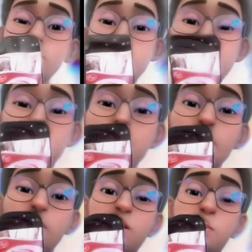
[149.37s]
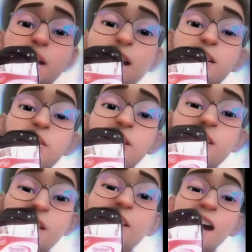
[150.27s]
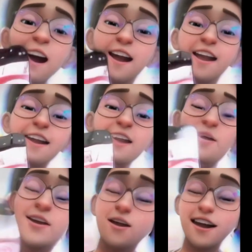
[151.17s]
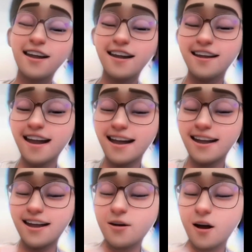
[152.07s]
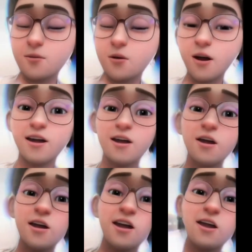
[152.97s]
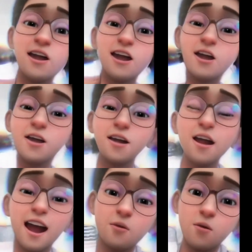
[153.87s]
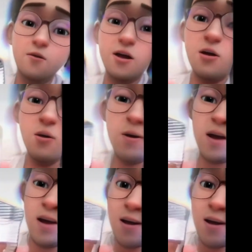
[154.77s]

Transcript: so here's the back of it. Oh hi, recording guys. So I'm going to the good camera view.